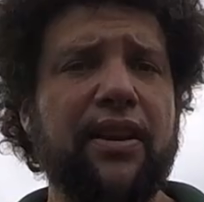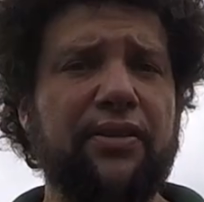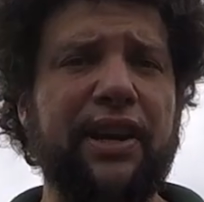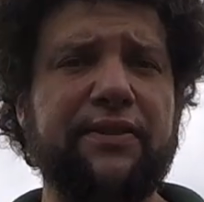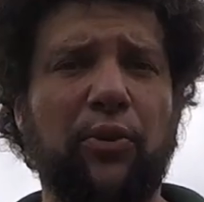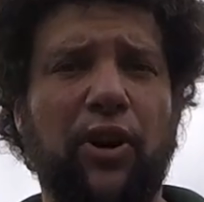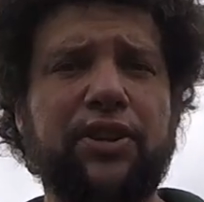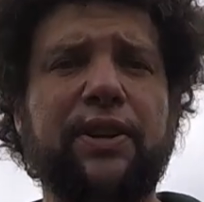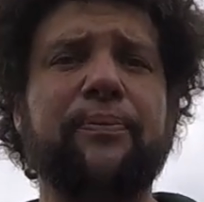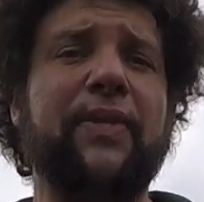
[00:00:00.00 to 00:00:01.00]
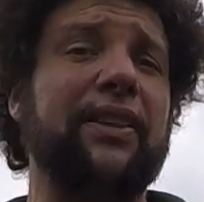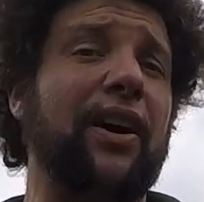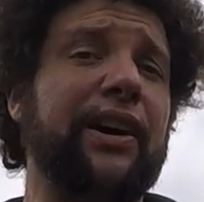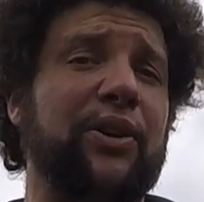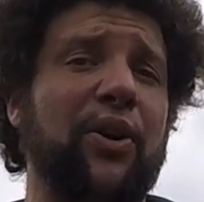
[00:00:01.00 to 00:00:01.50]
Thanks for watching and
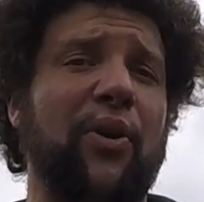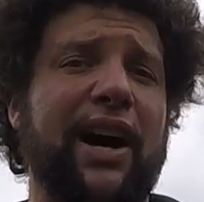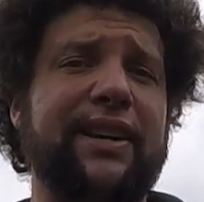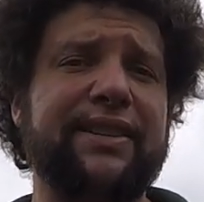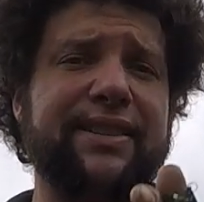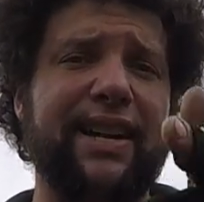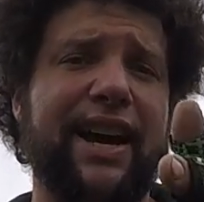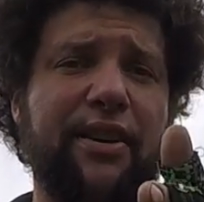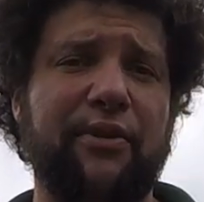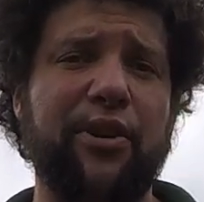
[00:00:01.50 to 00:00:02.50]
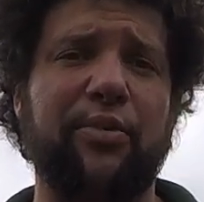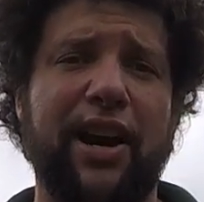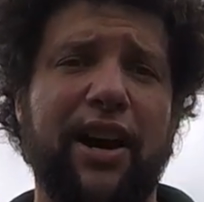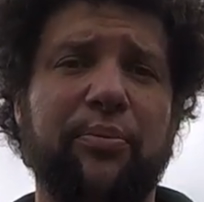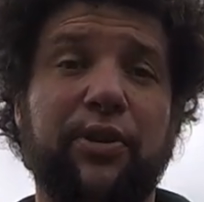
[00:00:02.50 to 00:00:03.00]
like always, stay on real
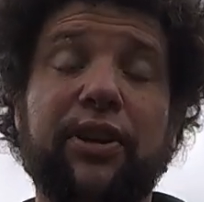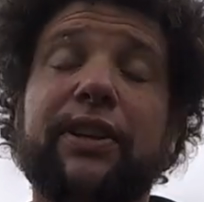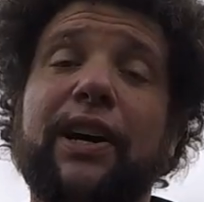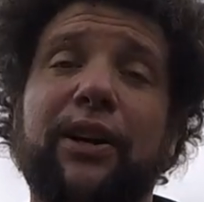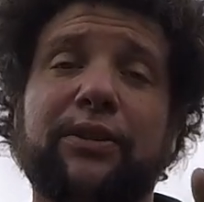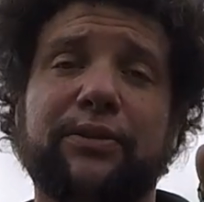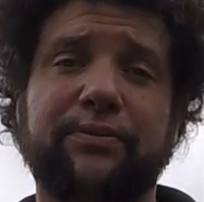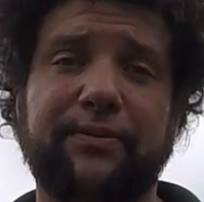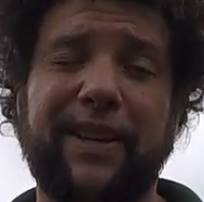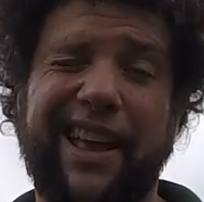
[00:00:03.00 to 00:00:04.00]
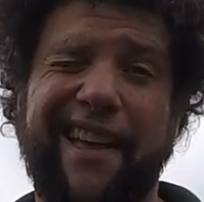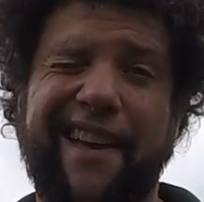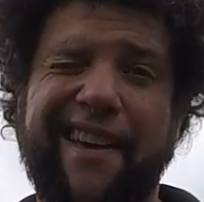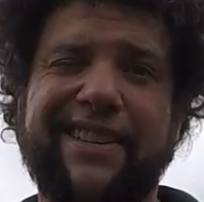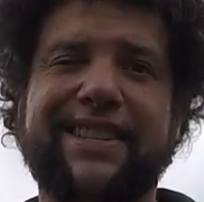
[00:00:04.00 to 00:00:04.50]
banana peel and I'll
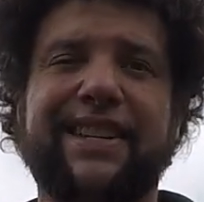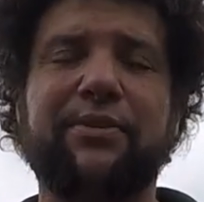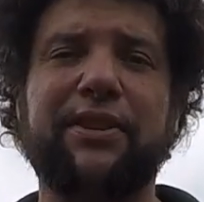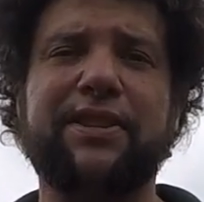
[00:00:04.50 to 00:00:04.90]
see you in the